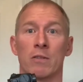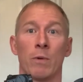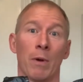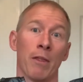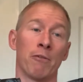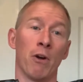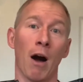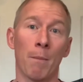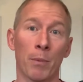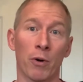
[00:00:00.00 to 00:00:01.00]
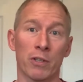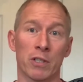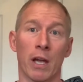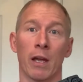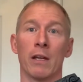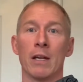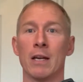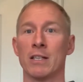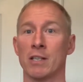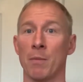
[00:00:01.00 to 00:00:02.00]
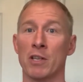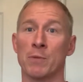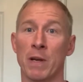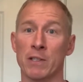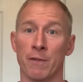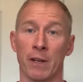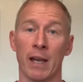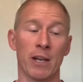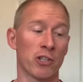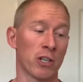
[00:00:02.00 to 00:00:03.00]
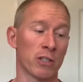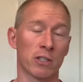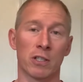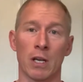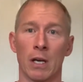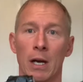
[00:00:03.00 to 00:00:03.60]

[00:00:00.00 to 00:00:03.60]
We went through unboxing, some of the specifications,